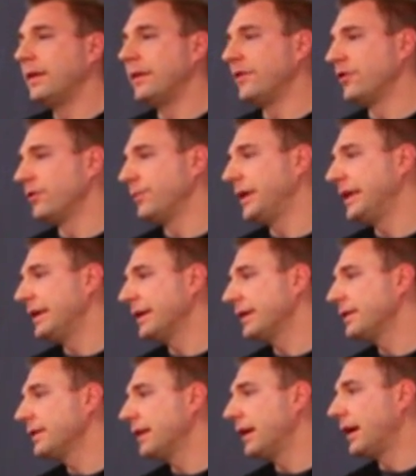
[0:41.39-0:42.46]
digital
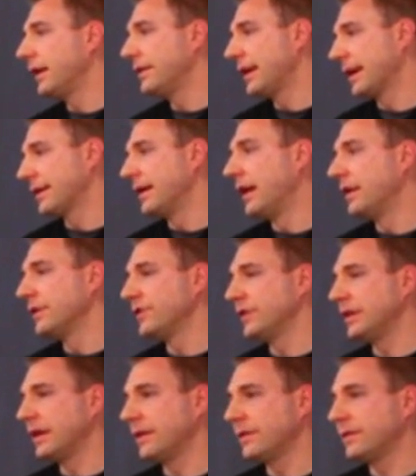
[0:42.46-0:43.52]
media
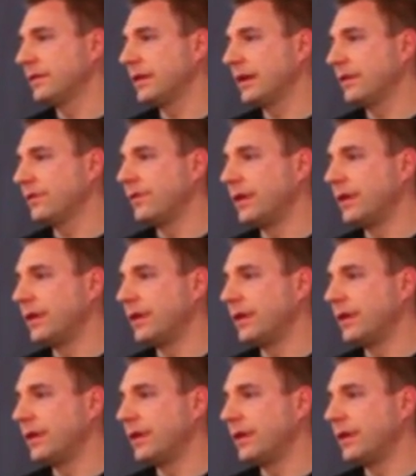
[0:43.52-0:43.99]
technology has